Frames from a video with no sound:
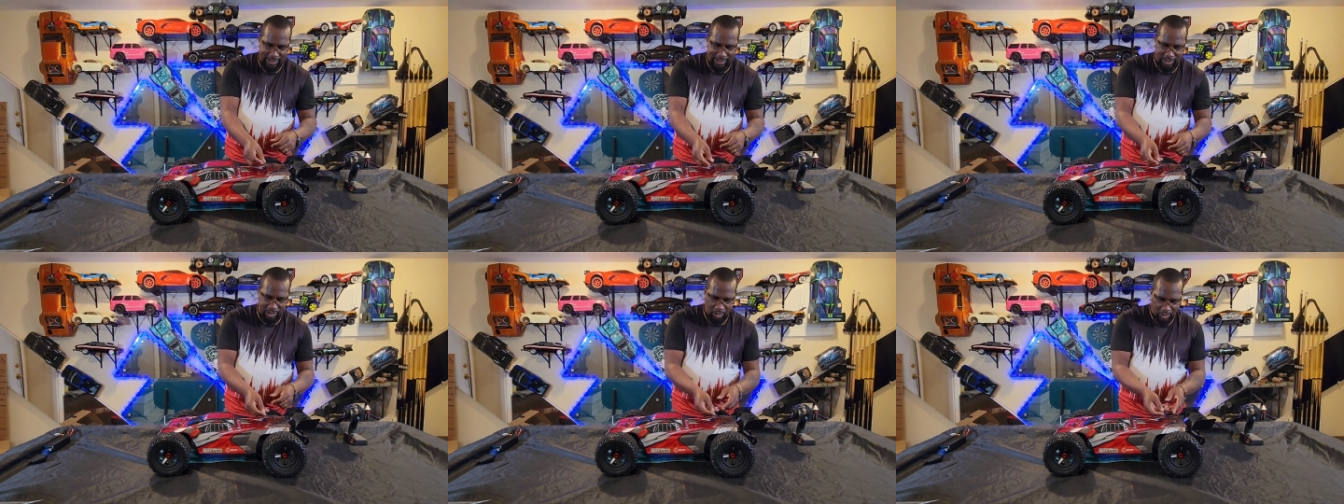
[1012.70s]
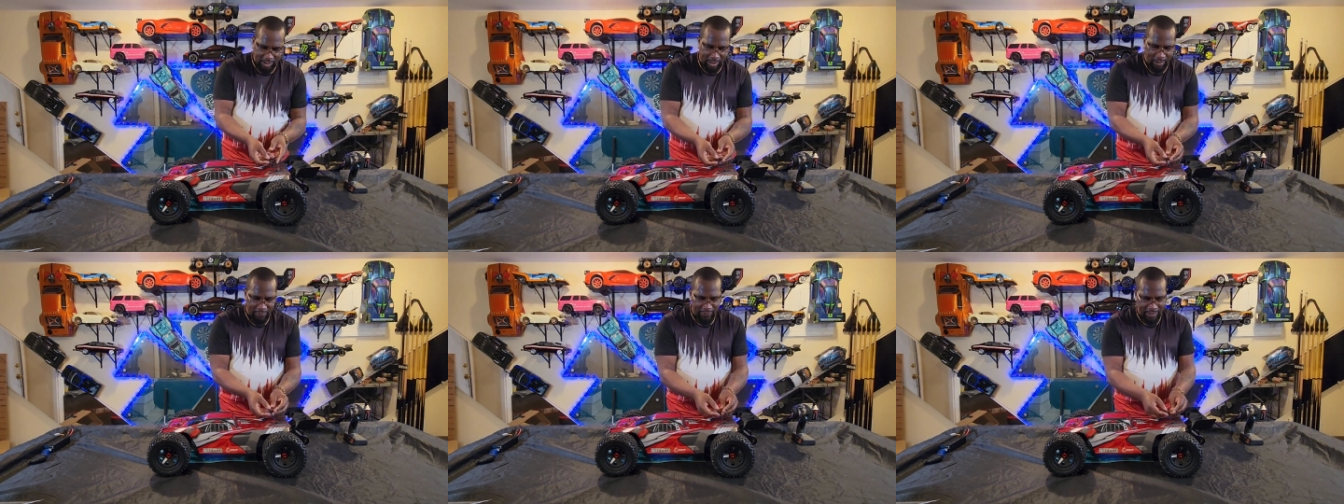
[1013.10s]
the
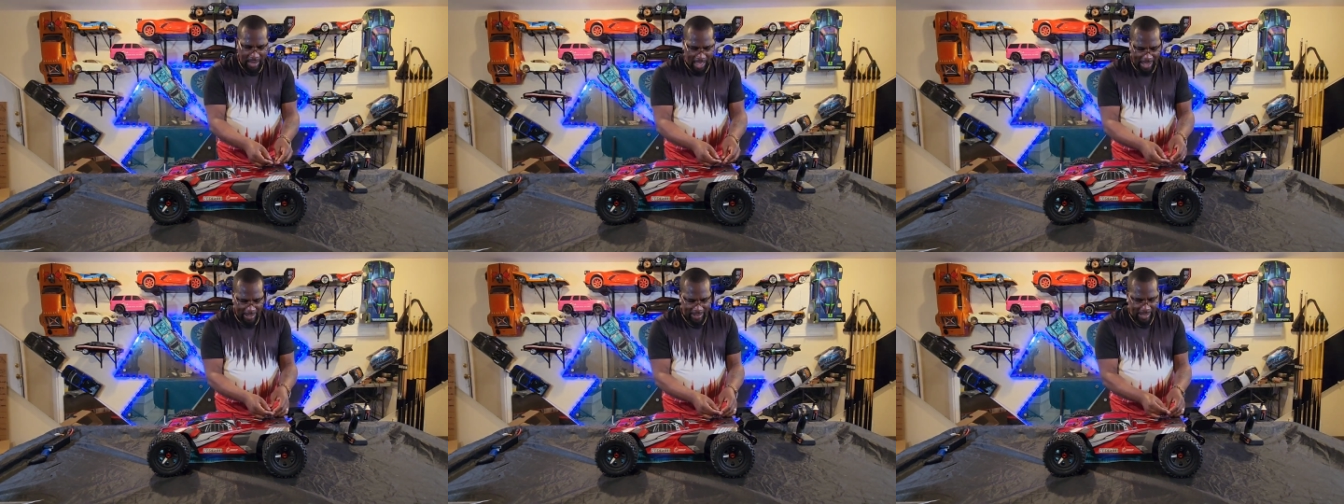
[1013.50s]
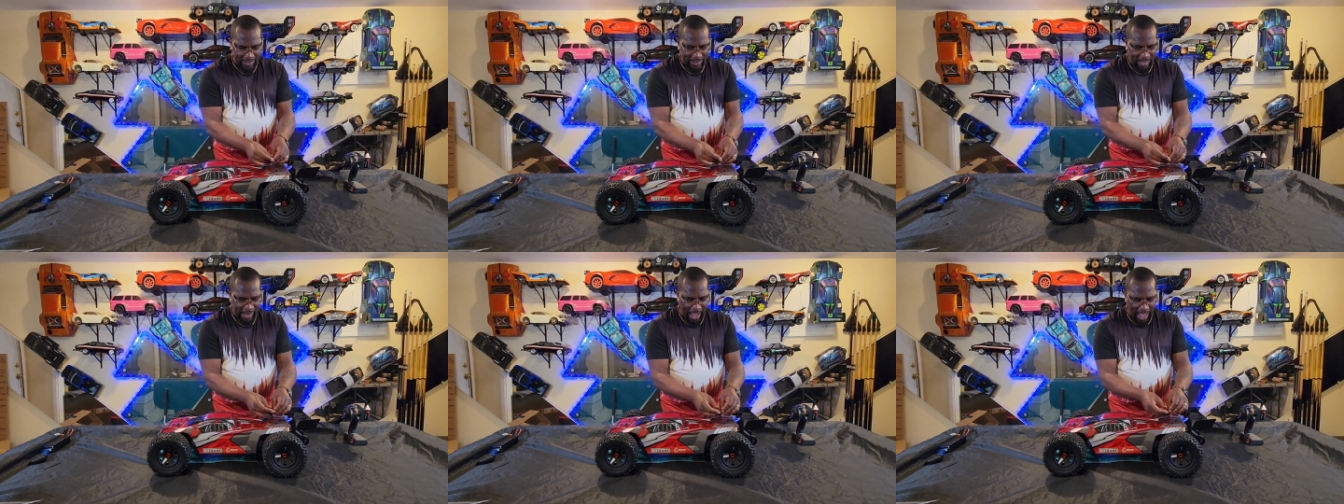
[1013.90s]
thought of that, that
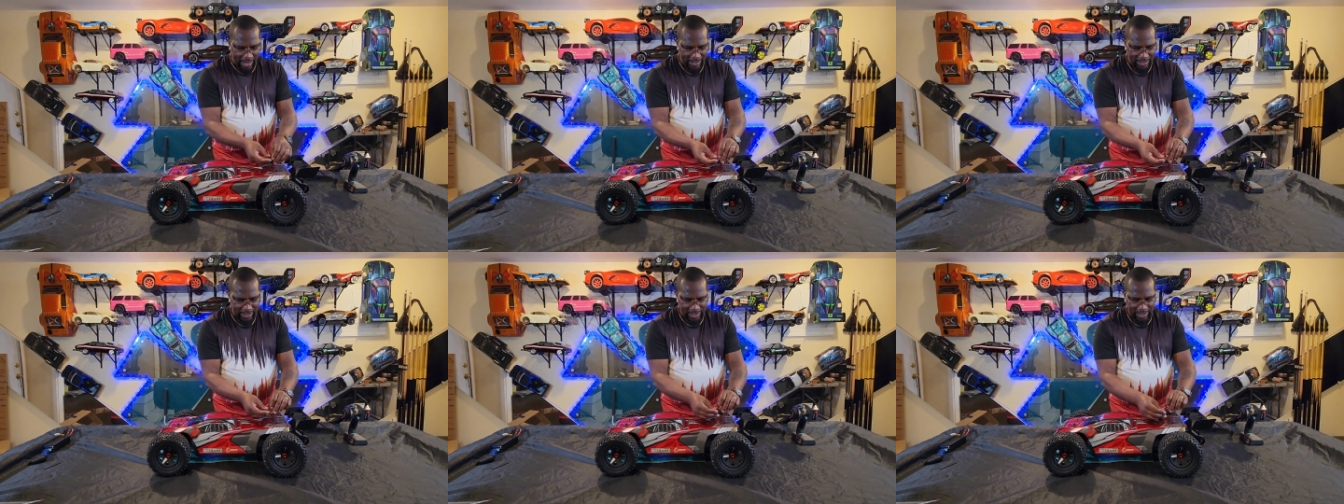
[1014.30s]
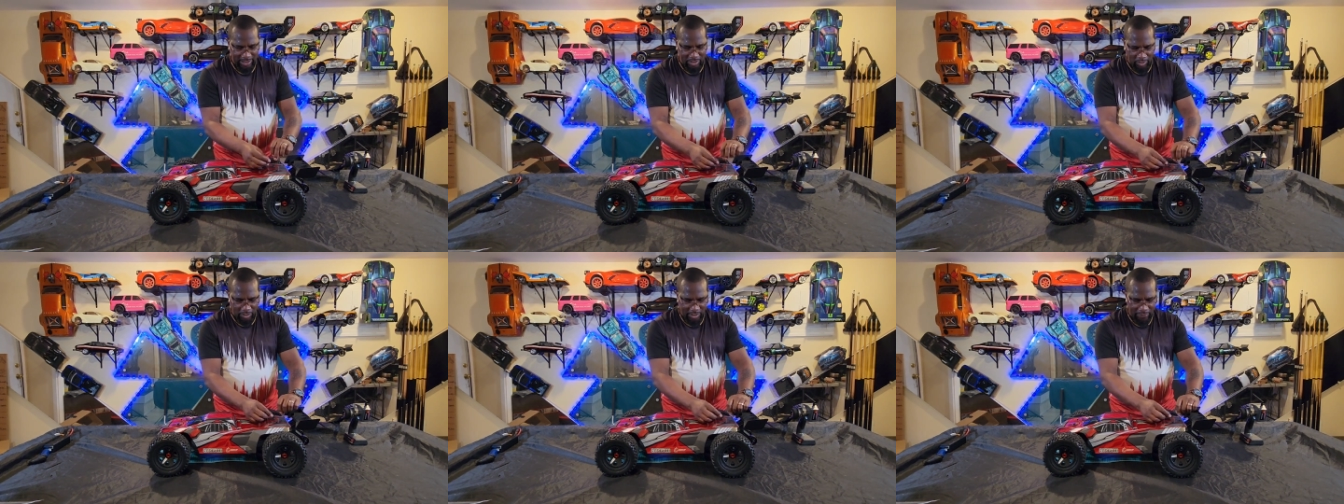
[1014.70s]
they actually
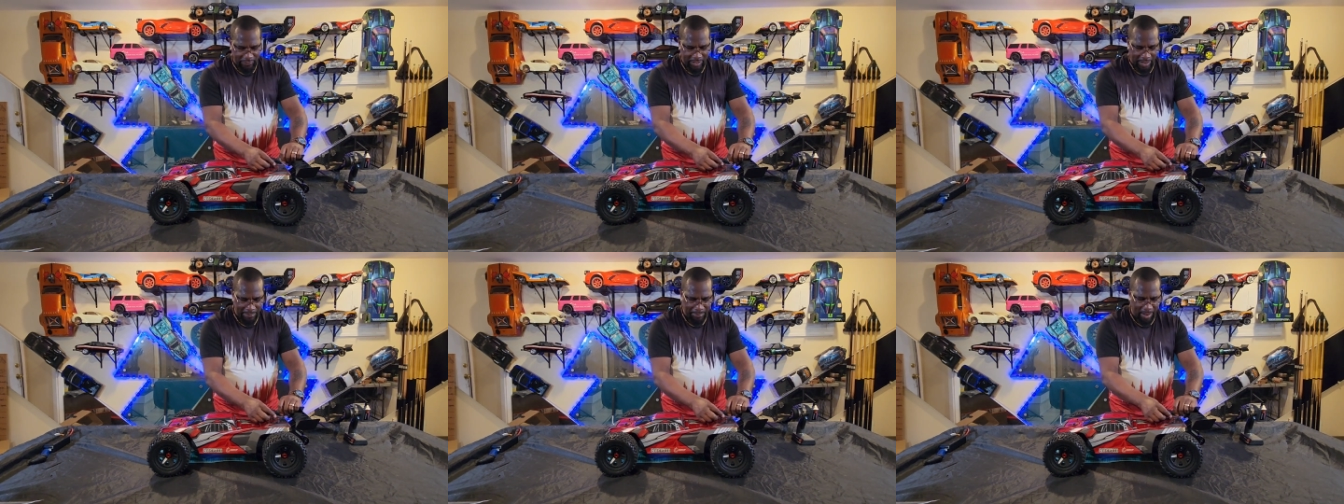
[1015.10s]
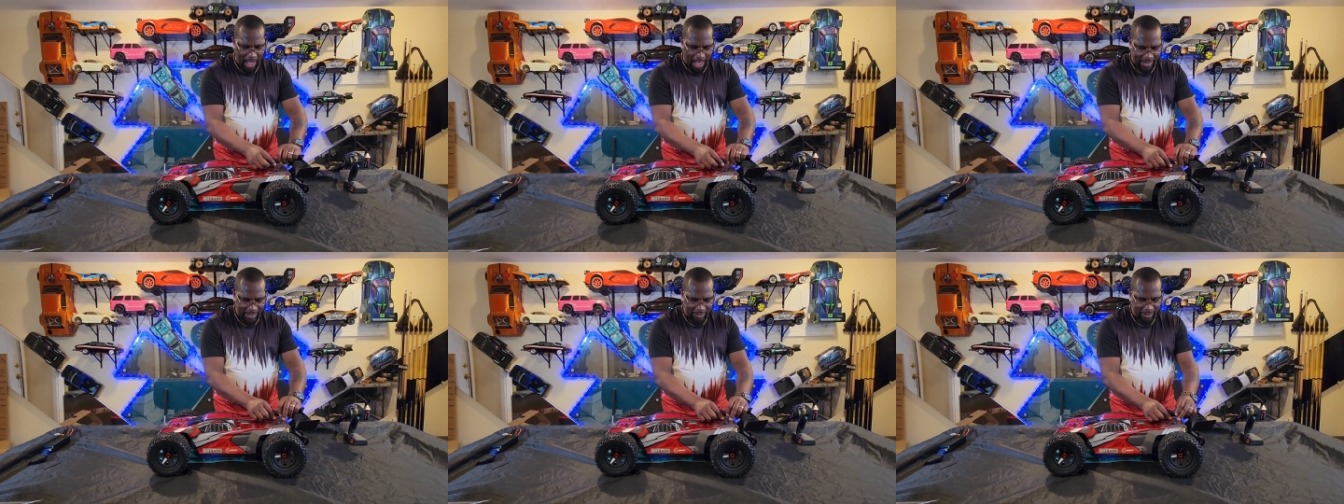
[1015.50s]
thought of their
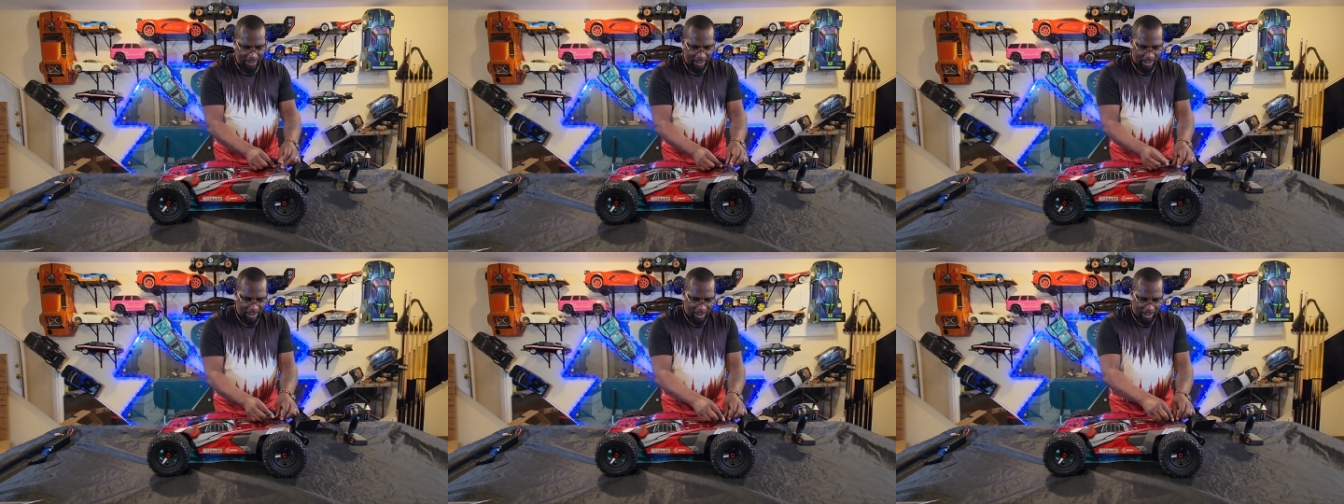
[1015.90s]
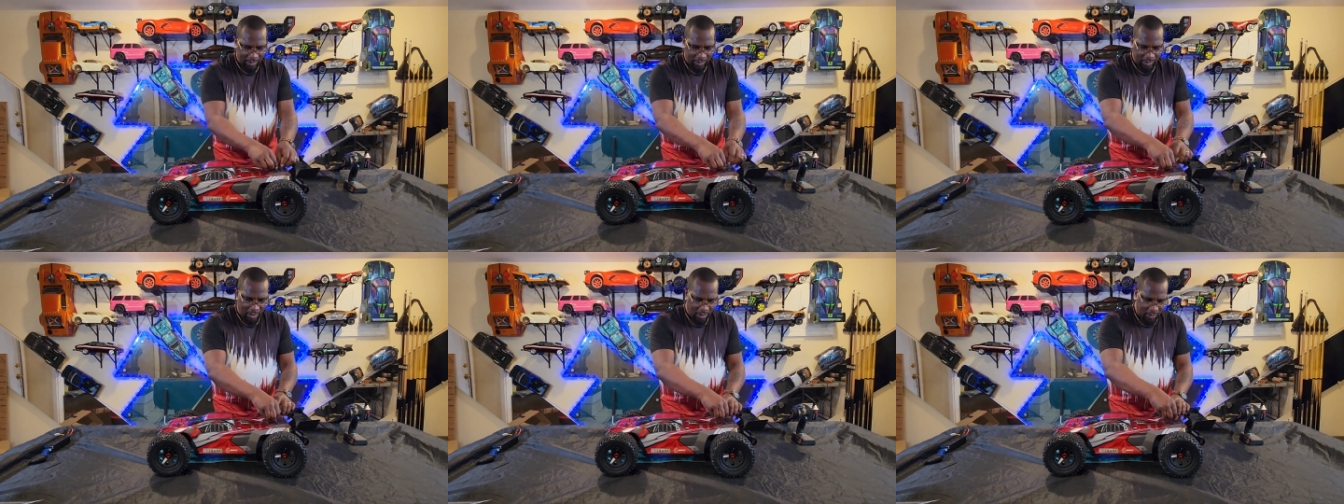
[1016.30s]
body,
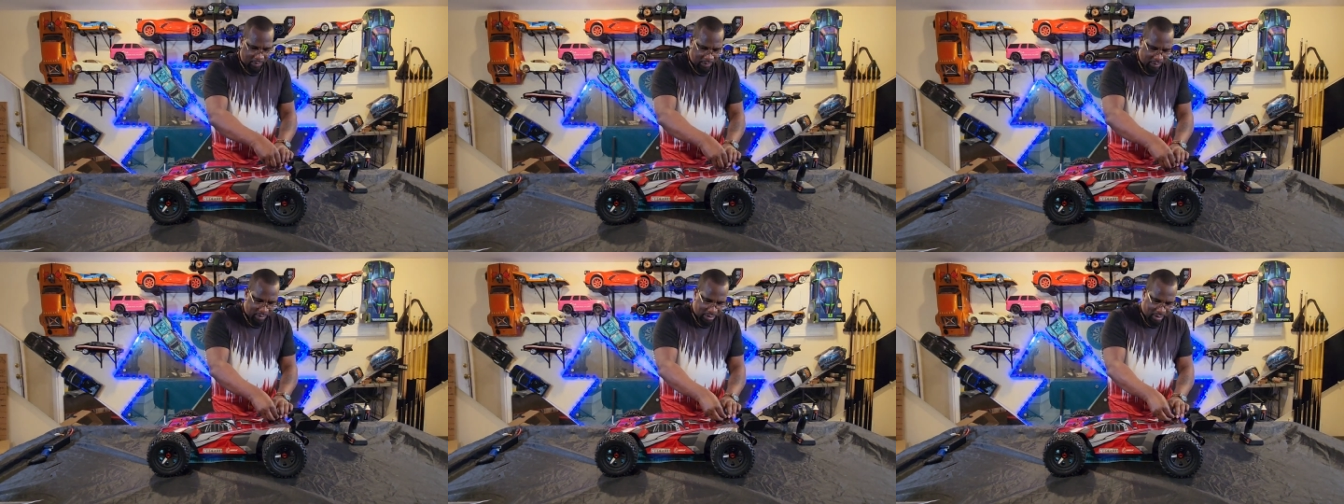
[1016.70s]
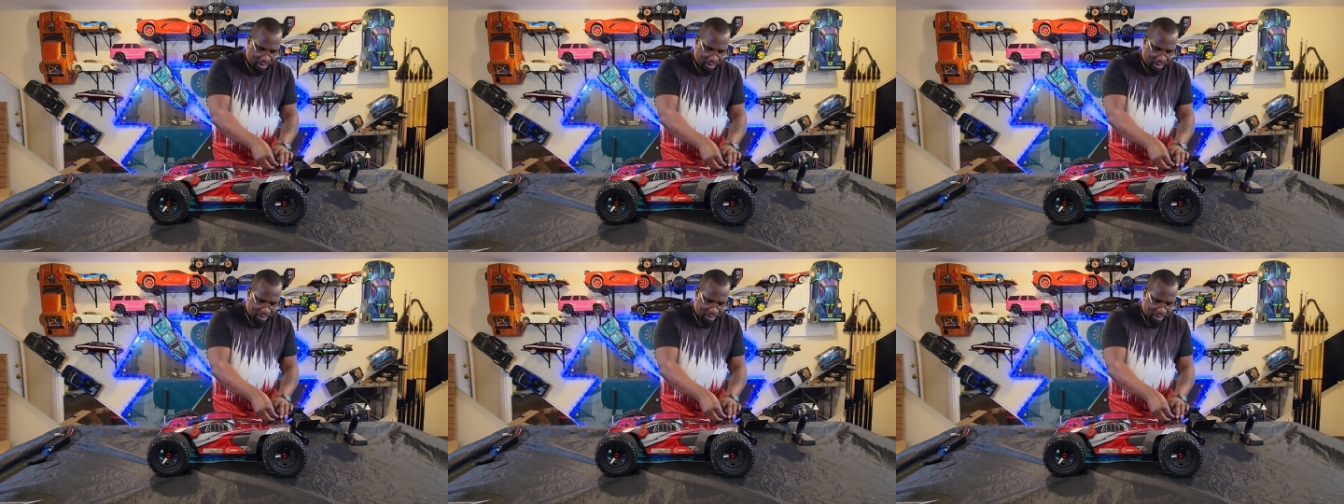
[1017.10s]
you know,